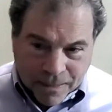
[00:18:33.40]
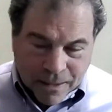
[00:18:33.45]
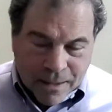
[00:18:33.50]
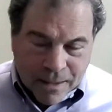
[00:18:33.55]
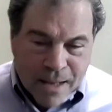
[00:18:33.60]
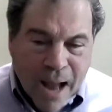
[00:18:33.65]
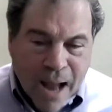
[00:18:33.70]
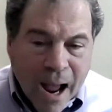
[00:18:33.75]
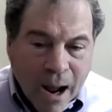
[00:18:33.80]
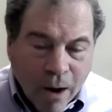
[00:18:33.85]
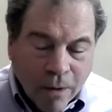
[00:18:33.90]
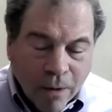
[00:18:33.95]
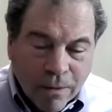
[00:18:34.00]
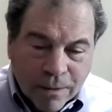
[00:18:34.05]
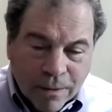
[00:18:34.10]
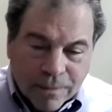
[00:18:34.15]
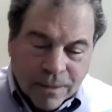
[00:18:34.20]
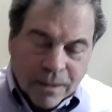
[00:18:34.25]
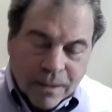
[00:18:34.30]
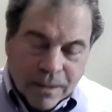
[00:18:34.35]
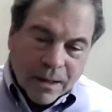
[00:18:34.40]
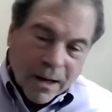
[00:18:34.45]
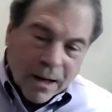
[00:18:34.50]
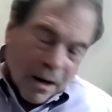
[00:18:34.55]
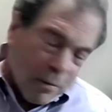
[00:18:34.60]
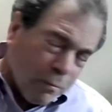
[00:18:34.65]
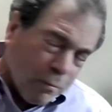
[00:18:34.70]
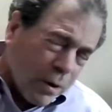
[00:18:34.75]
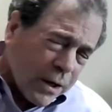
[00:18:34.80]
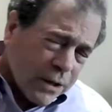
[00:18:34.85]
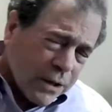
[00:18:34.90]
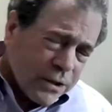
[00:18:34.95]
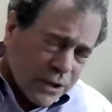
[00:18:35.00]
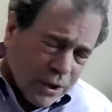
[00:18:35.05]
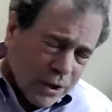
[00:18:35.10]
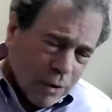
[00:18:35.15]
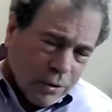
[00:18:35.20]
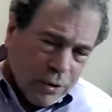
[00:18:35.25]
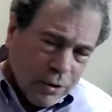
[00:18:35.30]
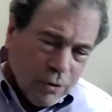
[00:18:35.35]
Now, I want
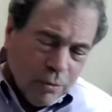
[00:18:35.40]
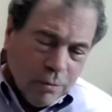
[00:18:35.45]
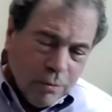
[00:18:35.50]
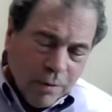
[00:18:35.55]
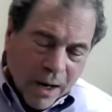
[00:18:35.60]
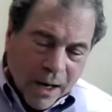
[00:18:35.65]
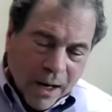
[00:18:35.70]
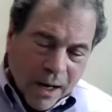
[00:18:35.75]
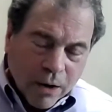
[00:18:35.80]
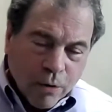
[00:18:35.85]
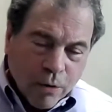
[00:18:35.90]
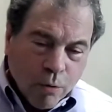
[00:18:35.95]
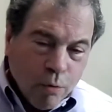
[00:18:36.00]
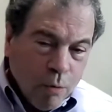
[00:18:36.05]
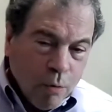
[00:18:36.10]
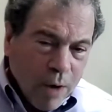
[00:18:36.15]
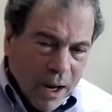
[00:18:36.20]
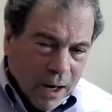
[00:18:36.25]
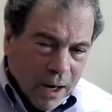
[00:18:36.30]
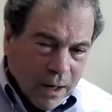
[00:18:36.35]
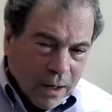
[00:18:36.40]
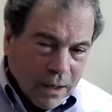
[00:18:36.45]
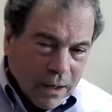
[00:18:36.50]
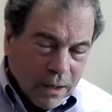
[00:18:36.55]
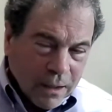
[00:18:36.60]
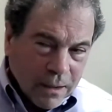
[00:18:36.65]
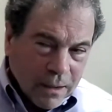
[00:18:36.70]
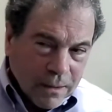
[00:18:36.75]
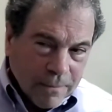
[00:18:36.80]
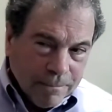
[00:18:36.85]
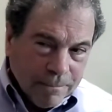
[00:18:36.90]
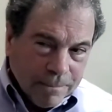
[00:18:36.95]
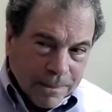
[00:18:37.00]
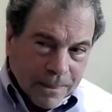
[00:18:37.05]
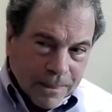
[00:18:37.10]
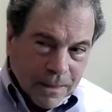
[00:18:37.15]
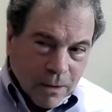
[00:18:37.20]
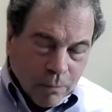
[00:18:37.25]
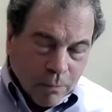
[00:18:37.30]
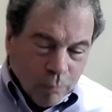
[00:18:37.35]
to tell you a quick,
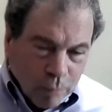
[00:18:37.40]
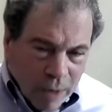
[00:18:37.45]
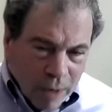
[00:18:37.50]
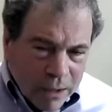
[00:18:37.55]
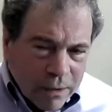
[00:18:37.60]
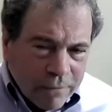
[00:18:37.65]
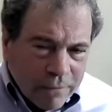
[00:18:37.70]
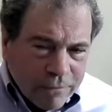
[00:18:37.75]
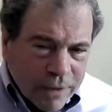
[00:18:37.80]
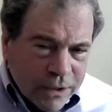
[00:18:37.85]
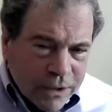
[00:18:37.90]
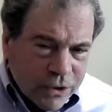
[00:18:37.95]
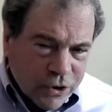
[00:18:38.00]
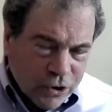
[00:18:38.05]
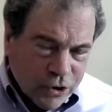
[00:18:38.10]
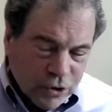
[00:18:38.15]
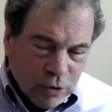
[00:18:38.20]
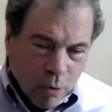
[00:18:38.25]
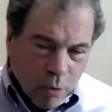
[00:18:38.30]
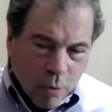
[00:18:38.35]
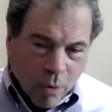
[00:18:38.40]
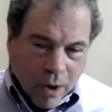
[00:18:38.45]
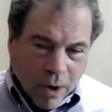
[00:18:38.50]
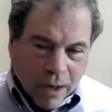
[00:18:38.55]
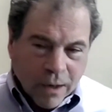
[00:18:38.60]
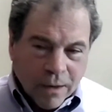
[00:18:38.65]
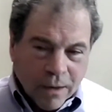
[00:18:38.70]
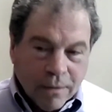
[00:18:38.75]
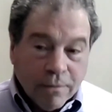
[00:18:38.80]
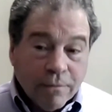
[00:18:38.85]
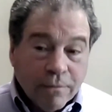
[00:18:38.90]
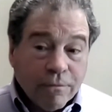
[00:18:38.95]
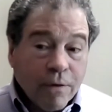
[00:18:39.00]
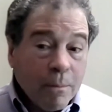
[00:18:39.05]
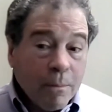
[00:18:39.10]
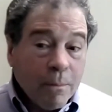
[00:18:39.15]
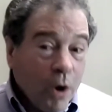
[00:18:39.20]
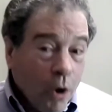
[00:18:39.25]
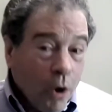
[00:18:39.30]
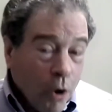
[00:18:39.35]
relevant story
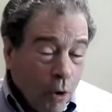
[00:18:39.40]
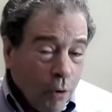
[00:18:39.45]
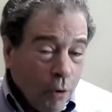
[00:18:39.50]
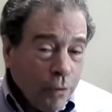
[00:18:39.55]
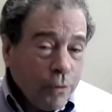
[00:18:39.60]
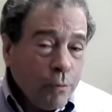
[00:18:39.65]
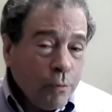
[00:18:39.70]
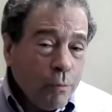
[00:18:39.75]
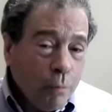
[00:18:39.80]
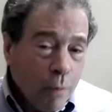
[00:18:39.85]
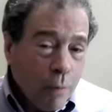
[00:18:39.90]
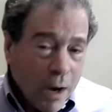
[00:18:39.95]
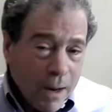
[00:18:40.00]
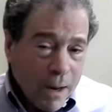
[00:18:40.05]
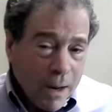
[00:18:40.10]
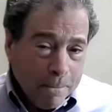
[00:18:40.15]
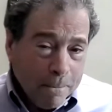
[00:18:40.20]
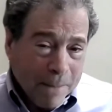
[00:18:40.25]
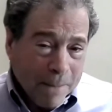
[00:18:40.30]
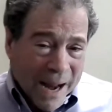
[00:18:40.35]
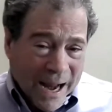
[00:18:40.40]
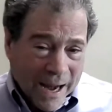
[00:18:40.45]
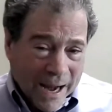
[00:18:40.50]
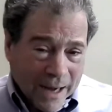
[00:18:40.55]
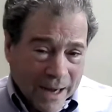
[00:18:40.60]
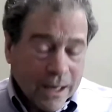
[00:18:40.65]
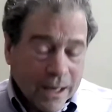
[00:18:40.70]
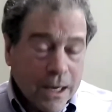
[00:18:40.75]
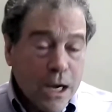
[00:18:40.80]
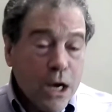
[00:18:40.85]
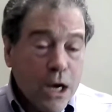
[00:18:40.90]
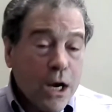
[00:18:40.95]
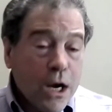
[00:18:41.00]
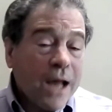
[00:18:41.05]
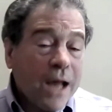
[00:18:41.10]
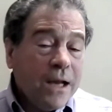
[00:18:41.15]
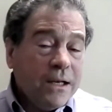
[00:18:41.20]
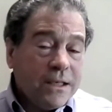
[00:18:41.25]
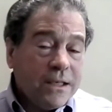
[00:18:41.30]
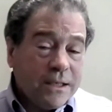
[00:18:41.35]
from all the way back in
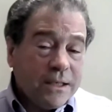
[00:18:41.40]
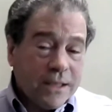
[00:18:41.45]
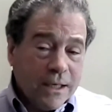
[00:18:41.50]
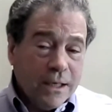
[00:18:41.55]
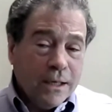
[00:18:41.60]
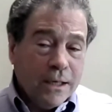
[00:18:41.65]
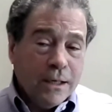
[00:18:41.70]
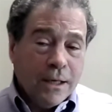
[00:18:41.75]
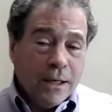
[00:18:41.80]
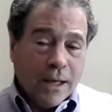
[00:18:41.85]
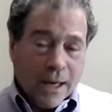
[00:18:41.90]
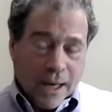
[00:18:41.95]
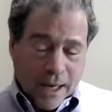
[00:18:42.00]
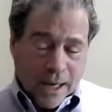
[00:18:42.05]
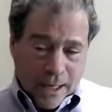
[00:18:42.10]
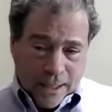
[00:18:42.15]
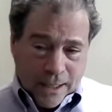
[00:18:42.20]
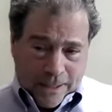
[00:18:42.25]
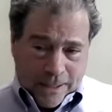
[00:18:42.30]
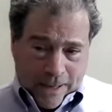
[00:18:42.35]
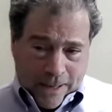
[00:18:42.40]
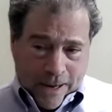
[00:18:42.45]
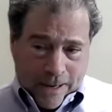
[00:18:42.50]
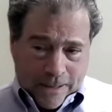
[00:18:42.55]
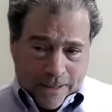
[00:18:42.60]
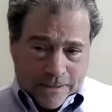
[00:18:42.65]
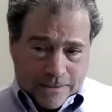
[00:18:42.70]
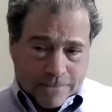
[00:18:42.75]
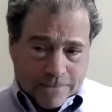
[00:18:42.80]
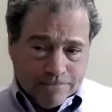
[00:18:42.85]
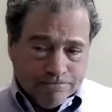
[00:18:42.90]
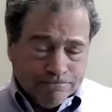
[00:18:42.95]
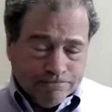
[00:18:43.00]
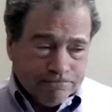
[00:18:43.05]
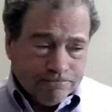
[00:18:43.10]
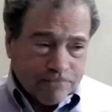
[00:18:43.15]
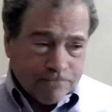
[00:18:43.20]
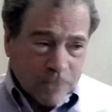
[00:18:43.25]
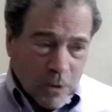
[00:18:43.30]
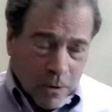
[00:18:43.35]
1988.
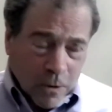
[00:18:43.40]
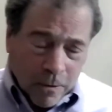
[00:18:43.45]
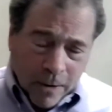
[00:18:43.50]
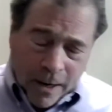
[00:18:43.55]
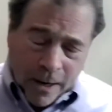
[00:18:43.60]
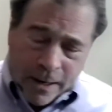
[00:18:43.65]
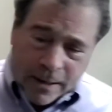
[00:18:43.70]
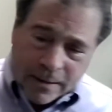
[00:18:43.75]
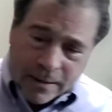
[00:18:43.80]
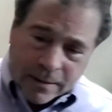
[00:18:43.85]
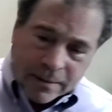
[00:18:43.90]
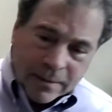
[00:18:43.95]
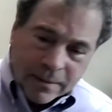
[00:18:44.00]
All right?